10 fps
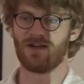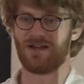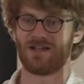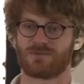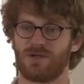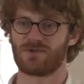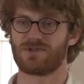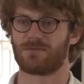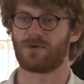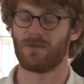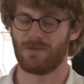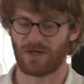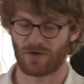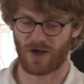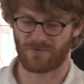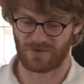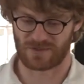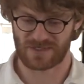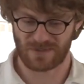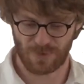And that's why trees are probably better off in a
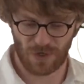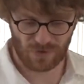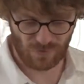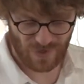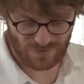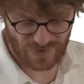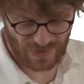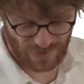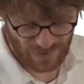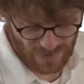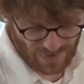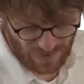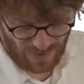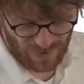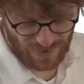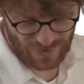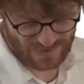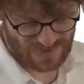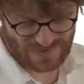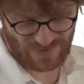state park rather than
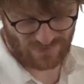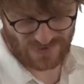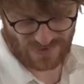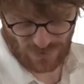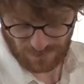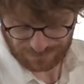inside San Francisco.